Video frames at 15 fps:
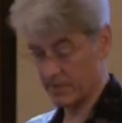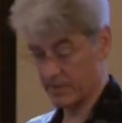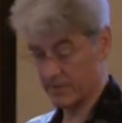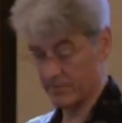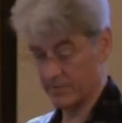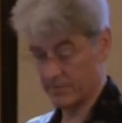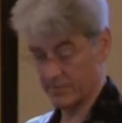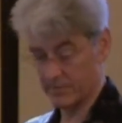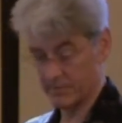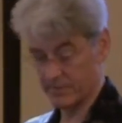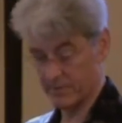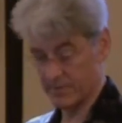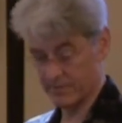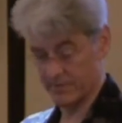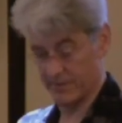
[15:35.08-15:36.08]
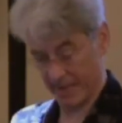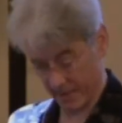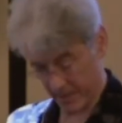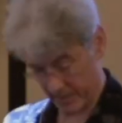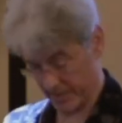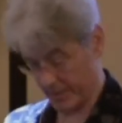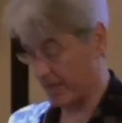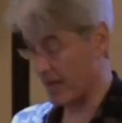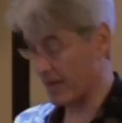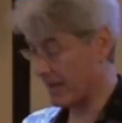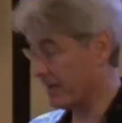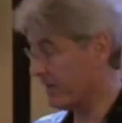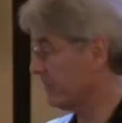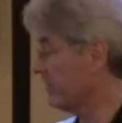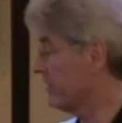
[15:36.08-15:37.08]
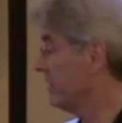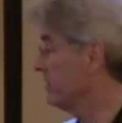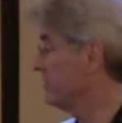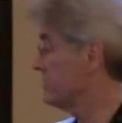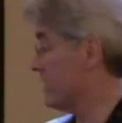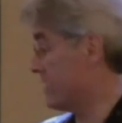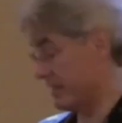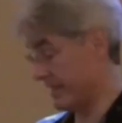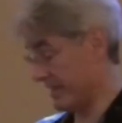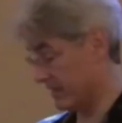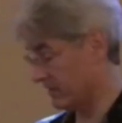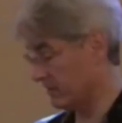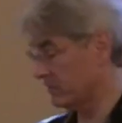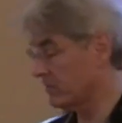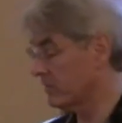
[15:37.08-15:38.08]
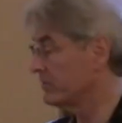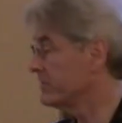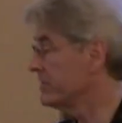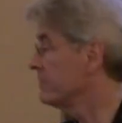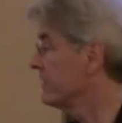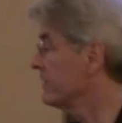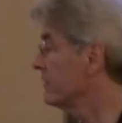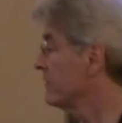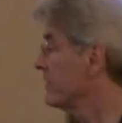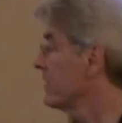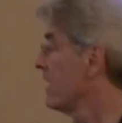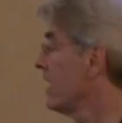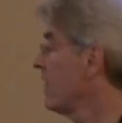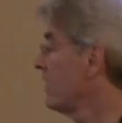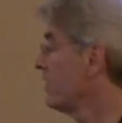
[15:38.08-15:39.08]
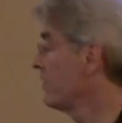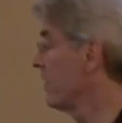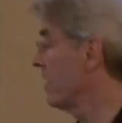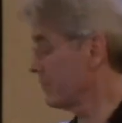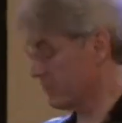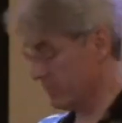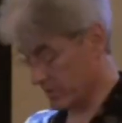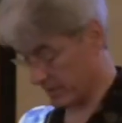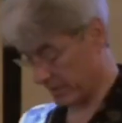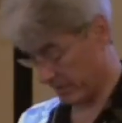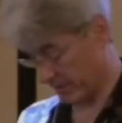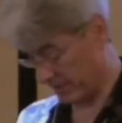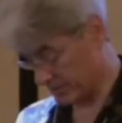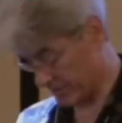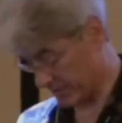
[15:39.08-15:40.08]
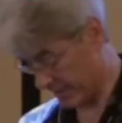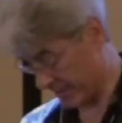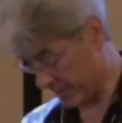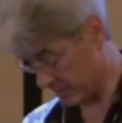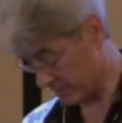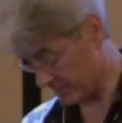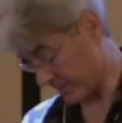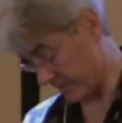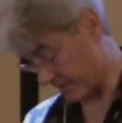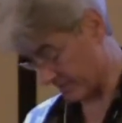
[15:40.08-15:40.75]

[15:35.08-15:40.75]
uh, Ed and I and John Aglialoro did meet with Yaron Brook and John Allison.